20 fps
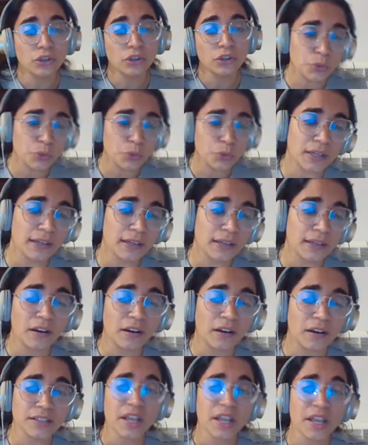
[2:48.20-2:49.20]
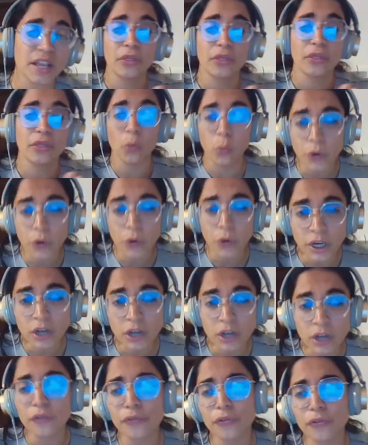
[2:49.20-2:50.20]
Usually, guys, the
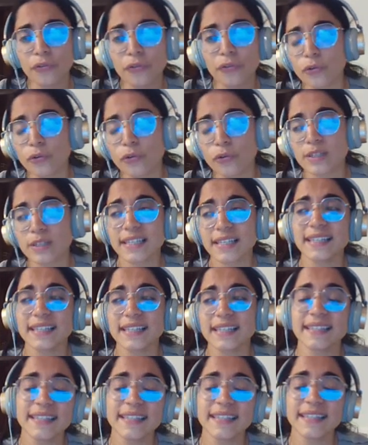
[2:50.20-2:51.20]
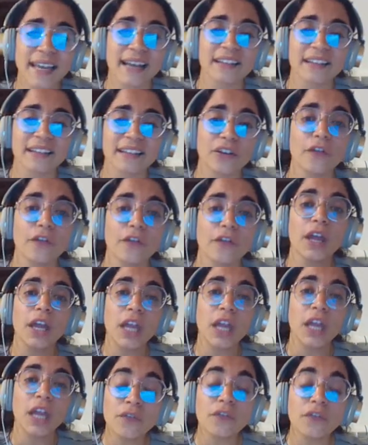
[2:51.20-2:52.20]
work of the force is negative
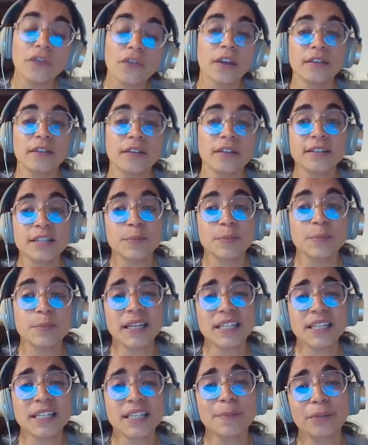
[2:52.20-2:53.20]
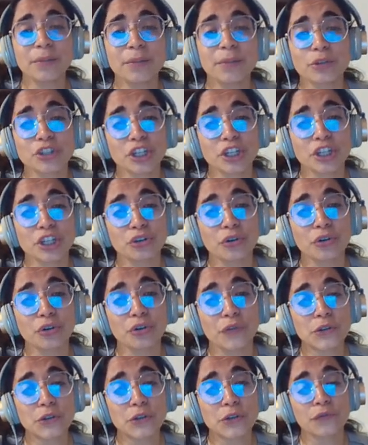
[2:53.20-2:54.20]
if the displacement projection
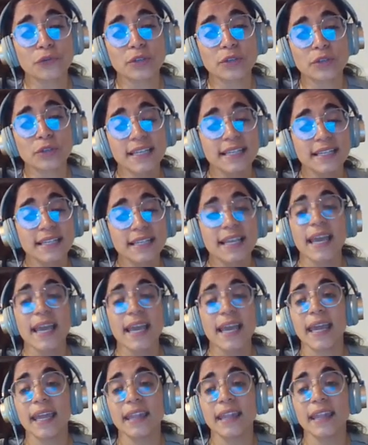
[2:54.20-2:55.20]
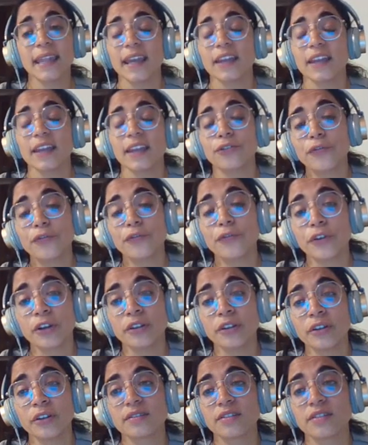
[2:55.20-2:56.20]
of this force is in
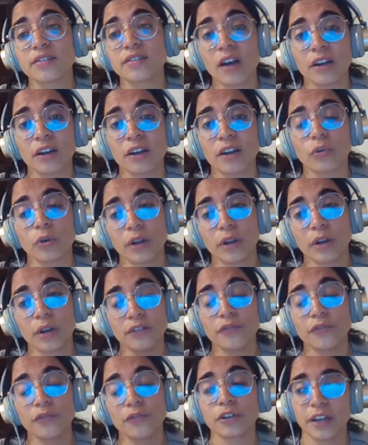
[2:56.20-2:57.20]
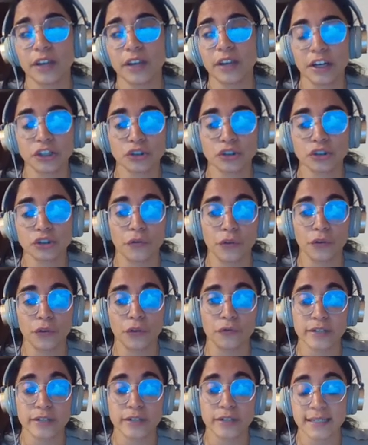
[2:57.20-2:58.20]
different sign or in different direction of
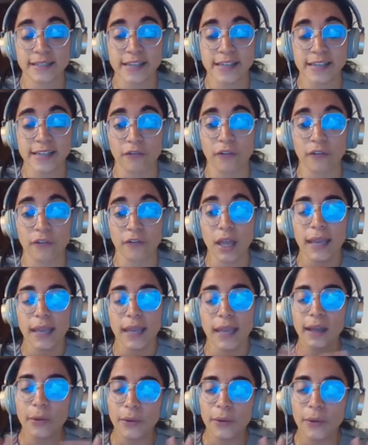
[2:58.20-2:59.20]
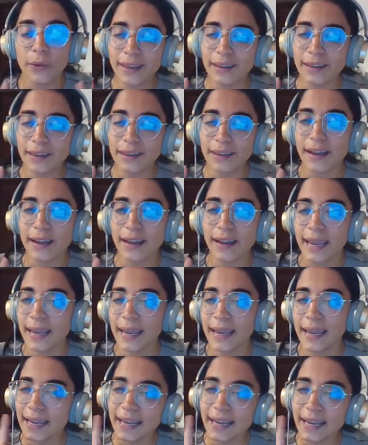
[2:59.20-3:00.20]
the force itself. Now here,
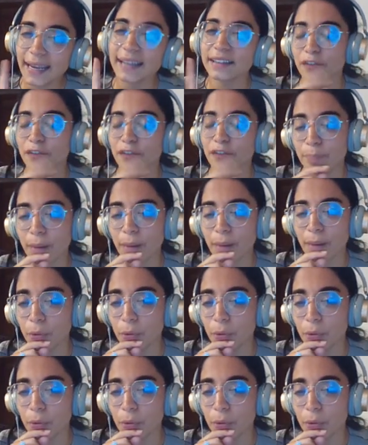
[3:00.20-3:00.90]
a negative